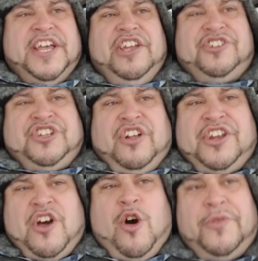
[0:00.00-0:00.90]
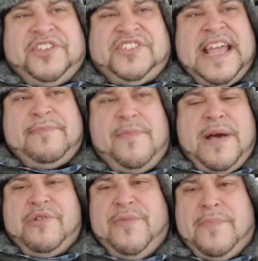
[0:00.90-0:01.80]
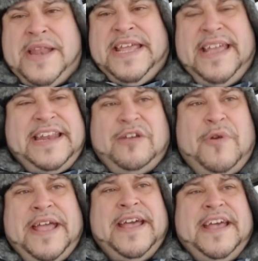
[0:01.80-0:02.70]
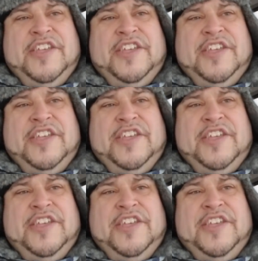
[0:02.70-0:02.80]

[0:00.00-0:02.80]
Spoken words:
You're still going to owe the same amount of money anyway.